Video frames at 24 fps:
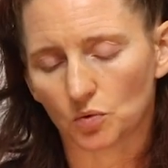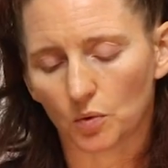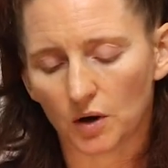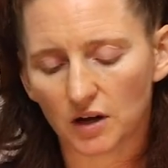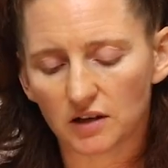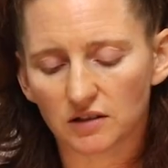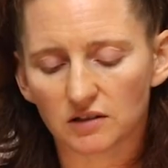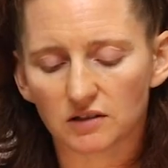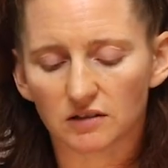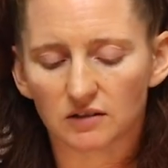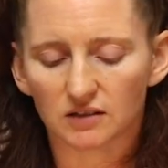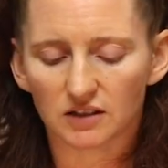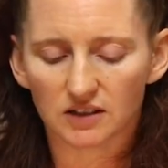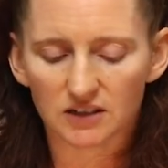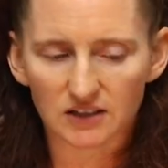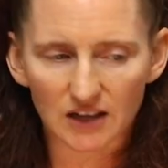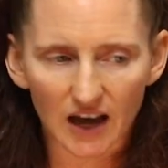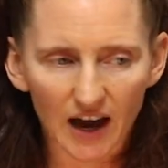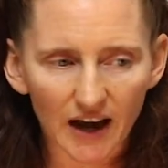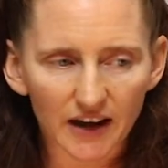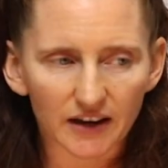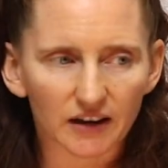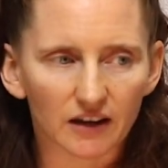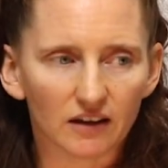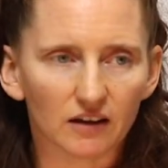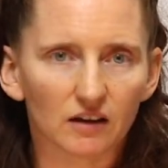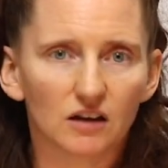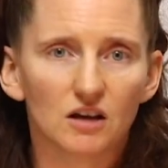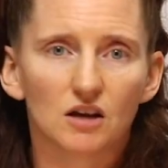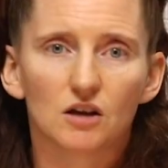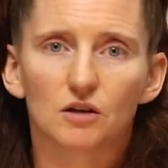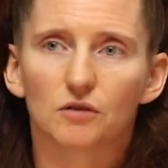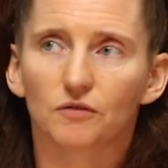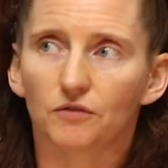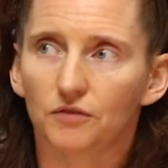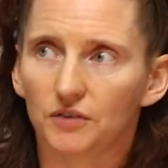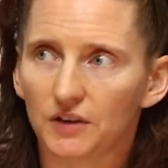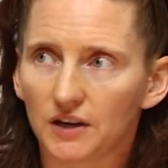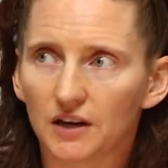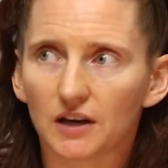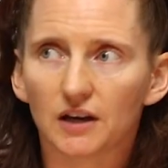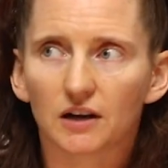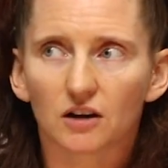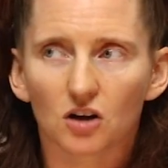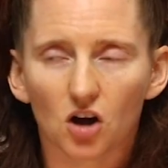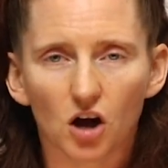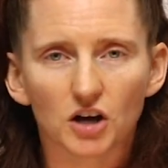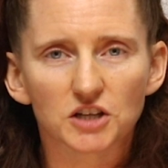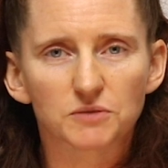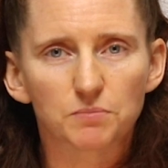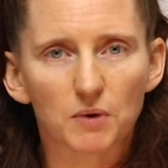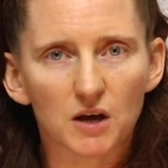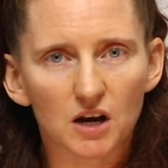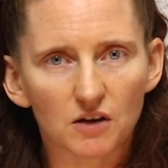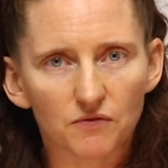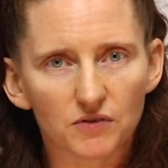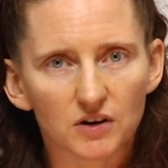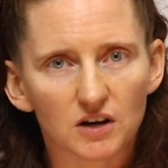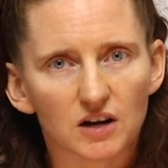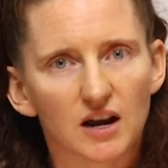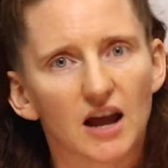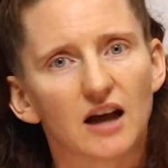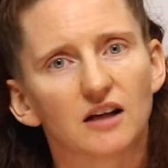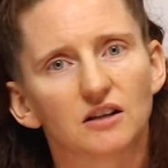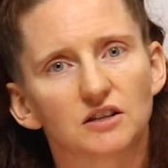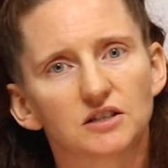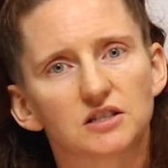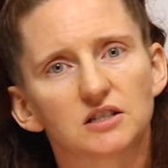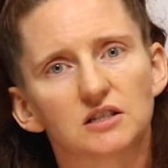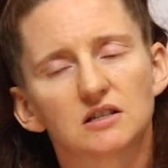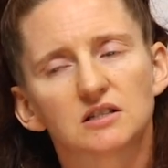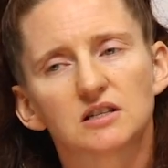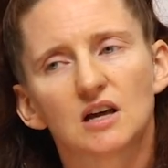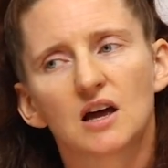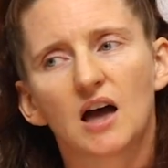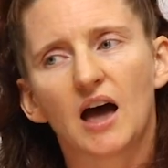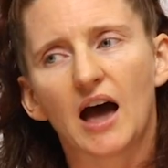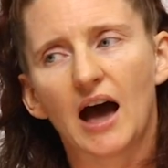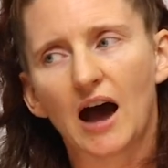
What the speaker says: when deciding via cost-benefit analysis